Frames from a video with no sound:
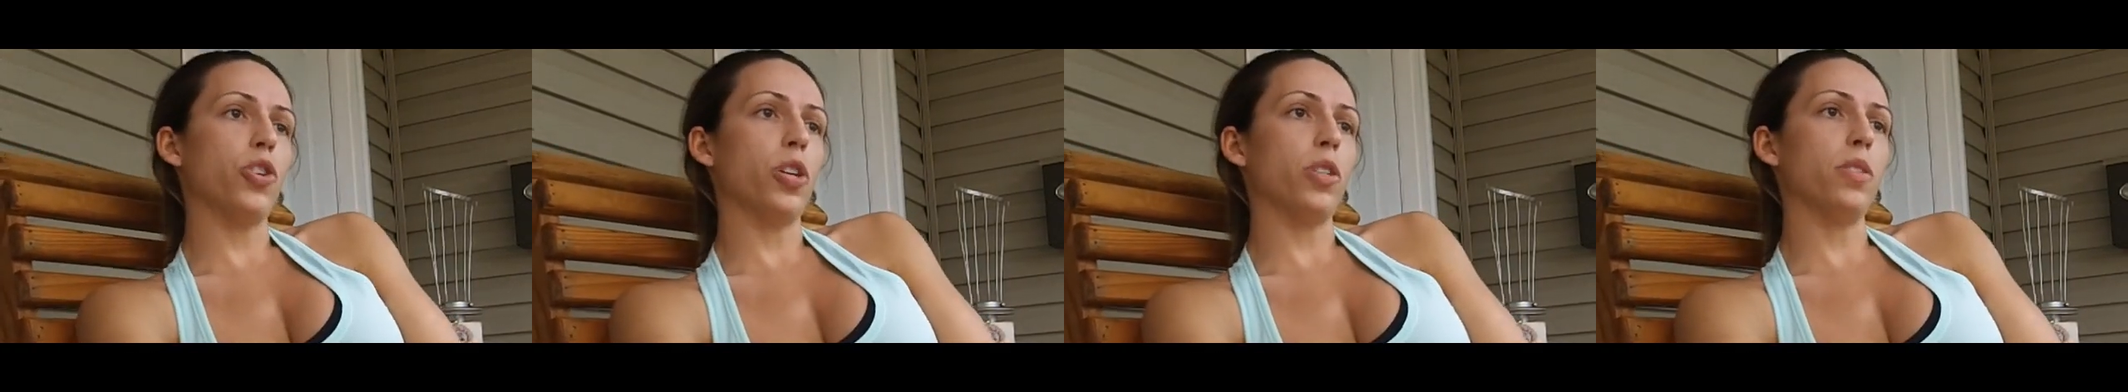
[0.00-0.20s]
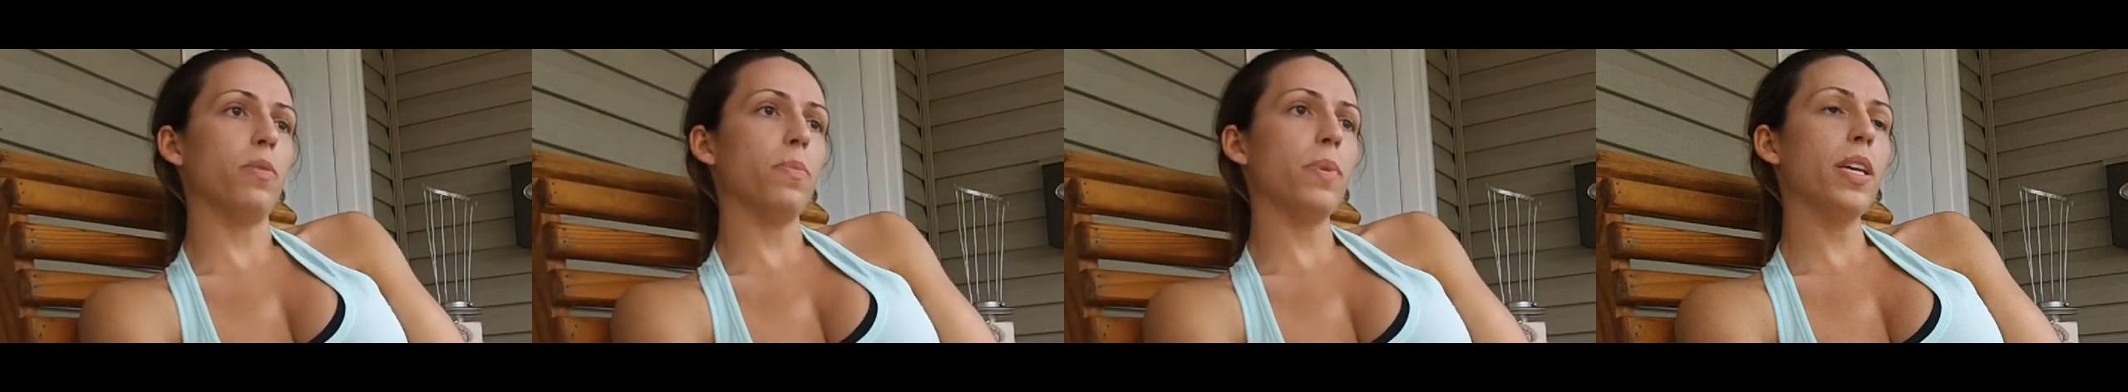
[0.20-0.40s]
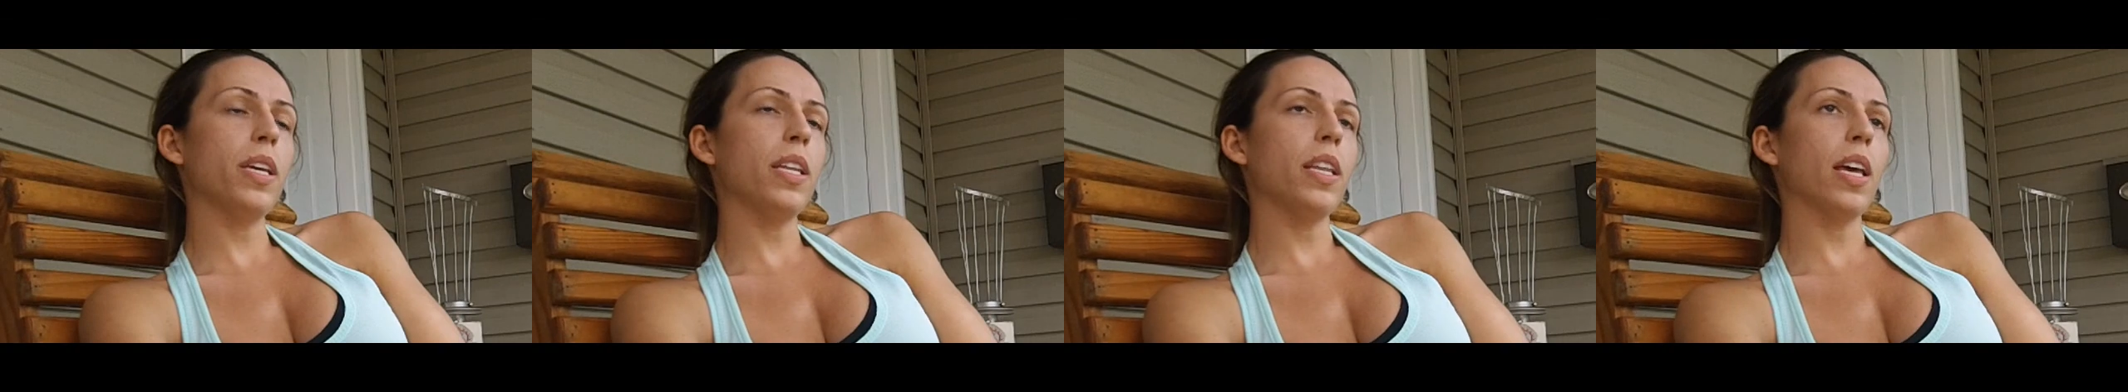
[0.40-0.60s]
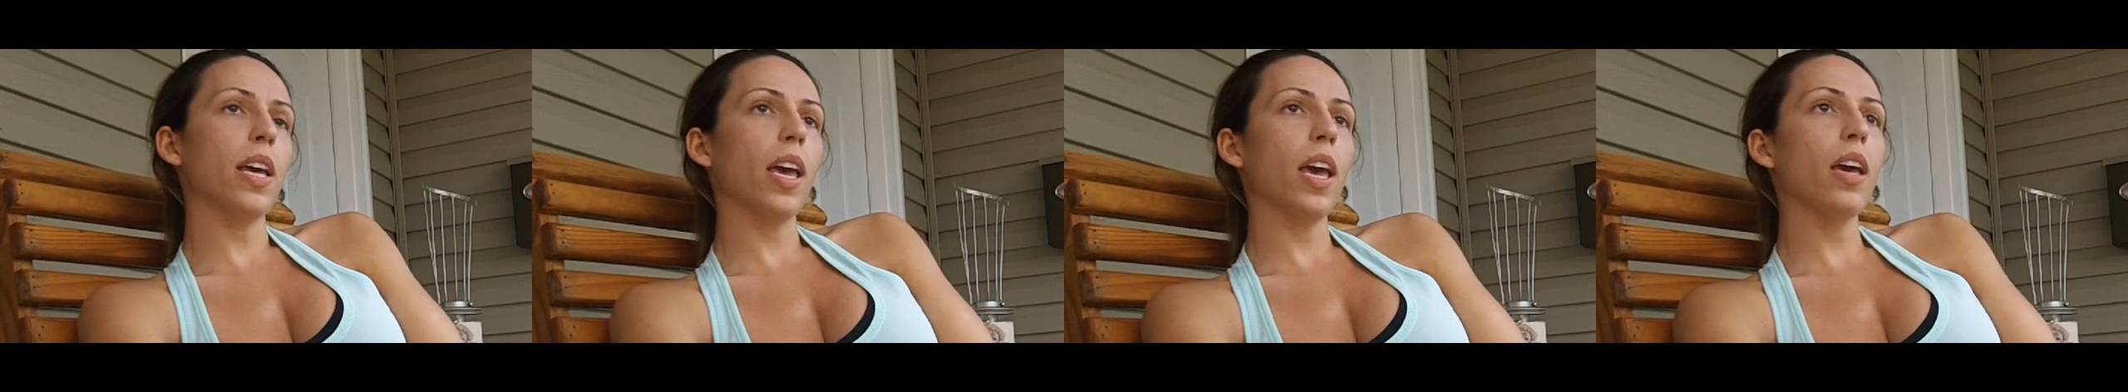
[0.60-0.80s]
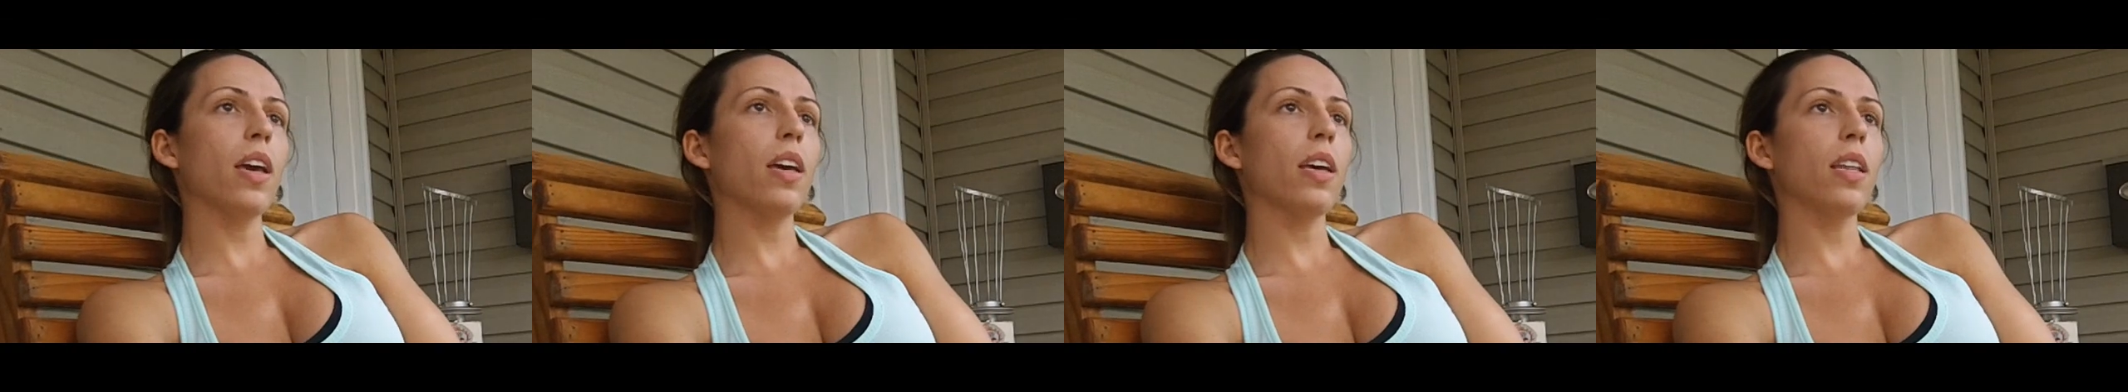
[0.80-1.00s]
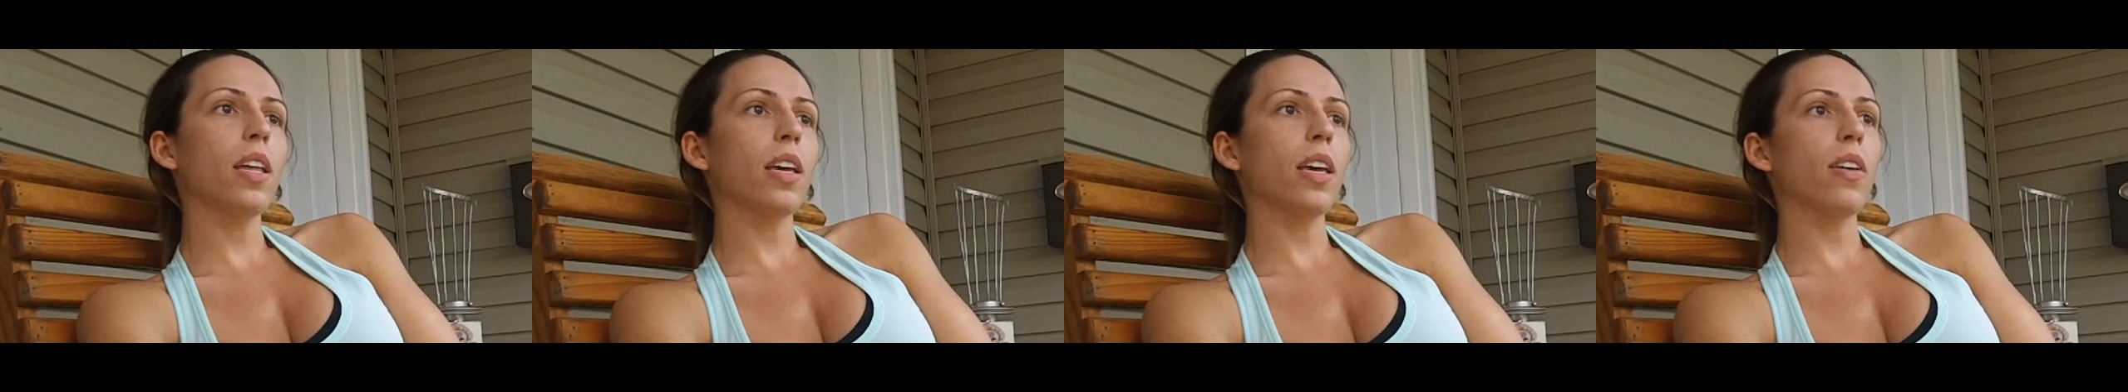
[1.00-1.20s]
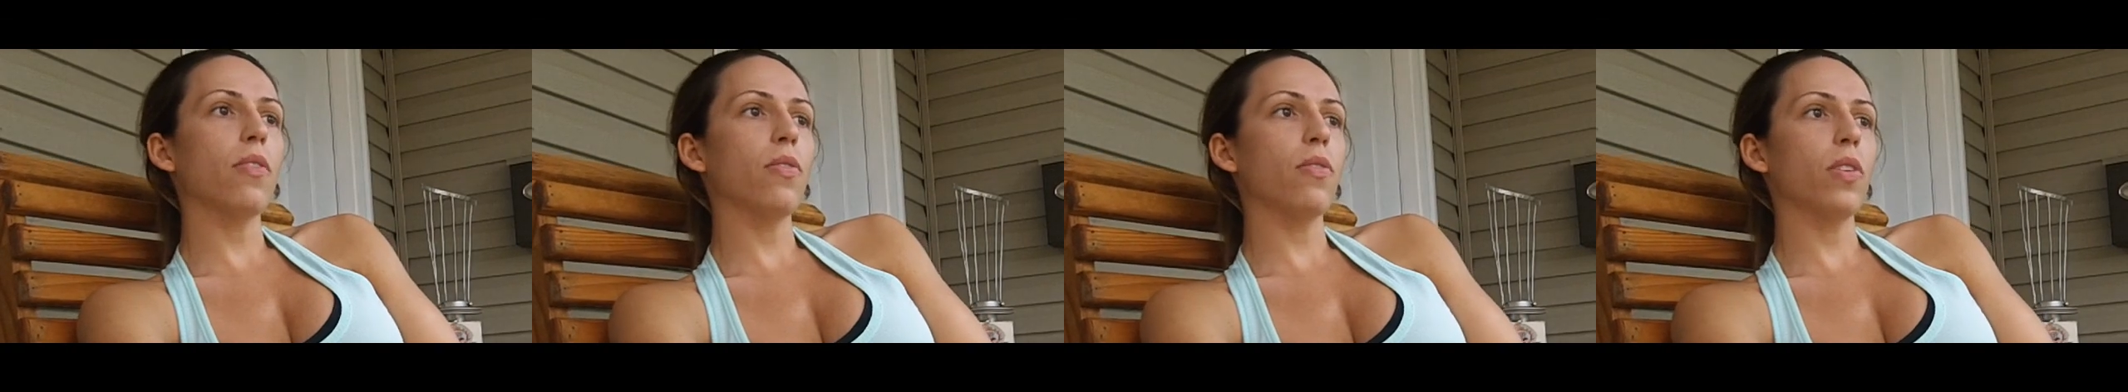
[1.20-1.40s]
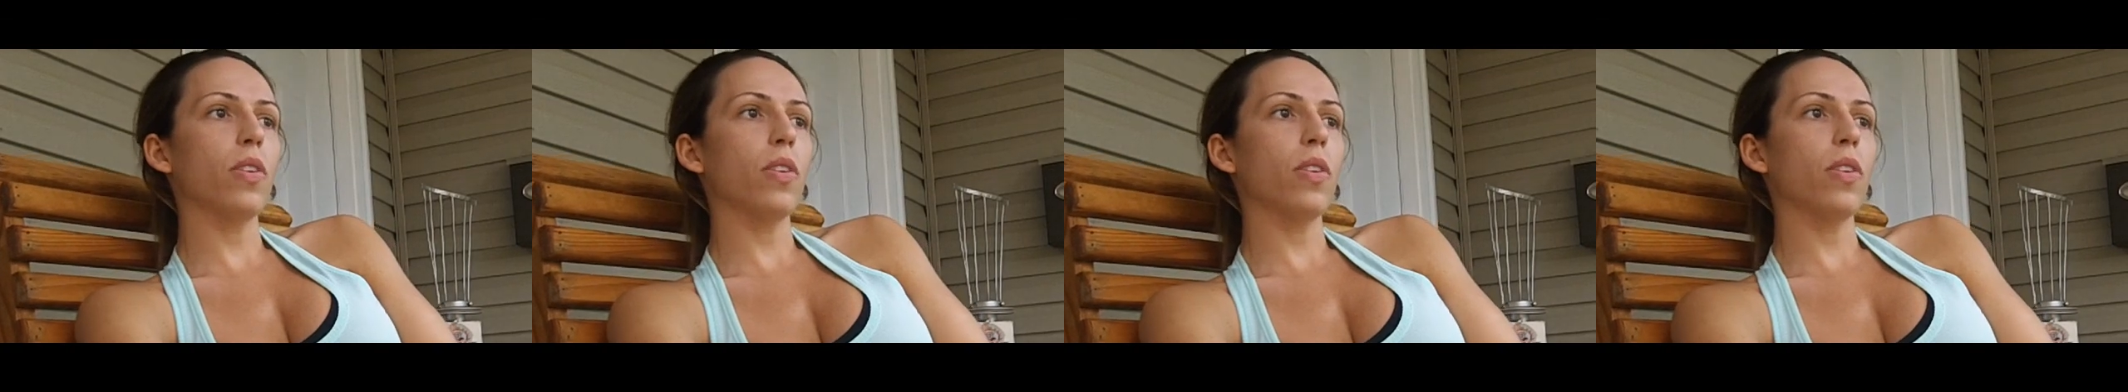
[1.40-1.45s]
on to me, like, hey, like,